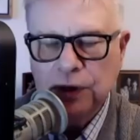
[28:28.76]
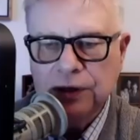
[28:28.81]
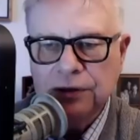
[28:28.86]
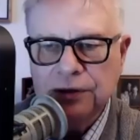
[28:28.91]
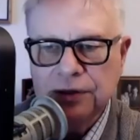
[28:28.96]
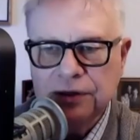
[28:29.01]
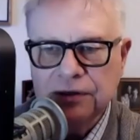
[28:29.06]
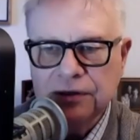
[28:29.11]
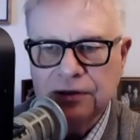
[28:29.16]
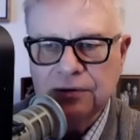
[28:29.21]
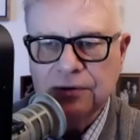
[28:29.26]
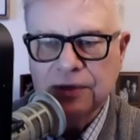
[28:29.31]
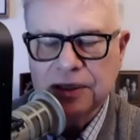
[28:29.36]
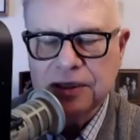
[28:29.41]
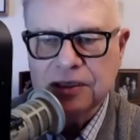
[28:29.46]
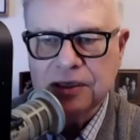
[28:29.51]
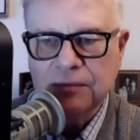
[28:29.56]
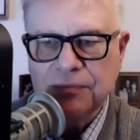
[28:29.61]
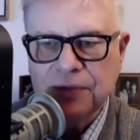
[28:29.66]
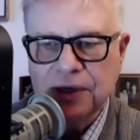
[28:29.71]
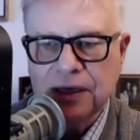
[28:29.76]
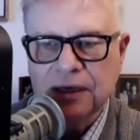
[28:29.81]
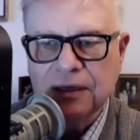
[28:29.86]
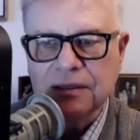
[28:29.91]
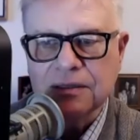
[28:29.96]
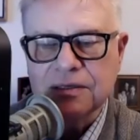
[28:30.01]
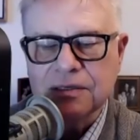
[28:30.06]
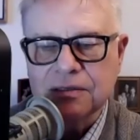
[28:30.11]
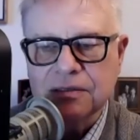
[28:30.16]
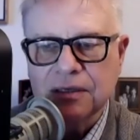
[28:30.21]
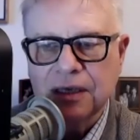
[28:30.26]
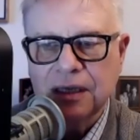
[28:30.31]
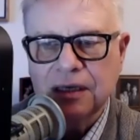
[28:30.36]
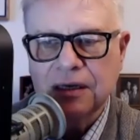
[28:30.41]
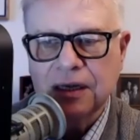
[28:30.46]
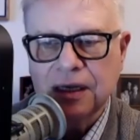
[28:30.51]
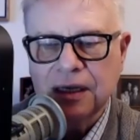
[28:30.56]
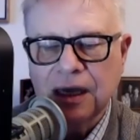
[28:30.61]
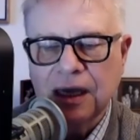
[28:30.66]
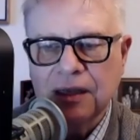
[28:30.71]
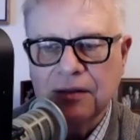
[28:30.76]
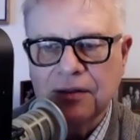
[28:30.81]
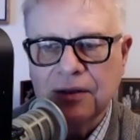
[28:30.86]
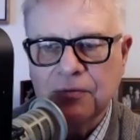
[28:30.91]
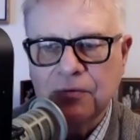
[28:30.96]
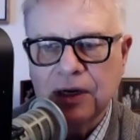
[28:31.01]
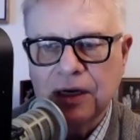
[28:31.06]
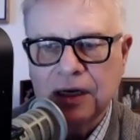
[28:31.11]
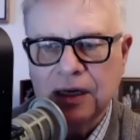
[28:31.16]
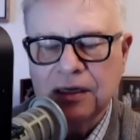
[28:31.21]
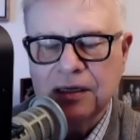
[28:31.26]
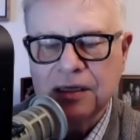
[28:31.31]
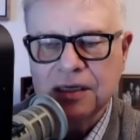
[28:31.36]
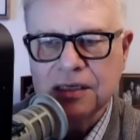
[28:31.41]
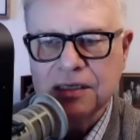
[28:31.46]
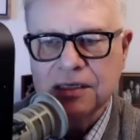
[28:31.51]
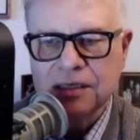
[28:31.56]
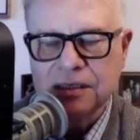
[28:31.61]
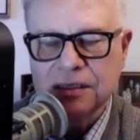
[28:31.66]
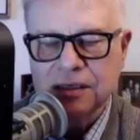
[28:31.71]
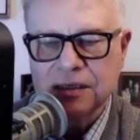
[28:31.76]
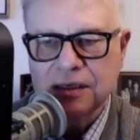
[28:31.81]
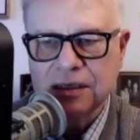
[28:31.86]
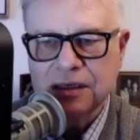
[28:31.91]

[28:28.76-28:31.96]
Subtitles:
here doing something else, and what it is,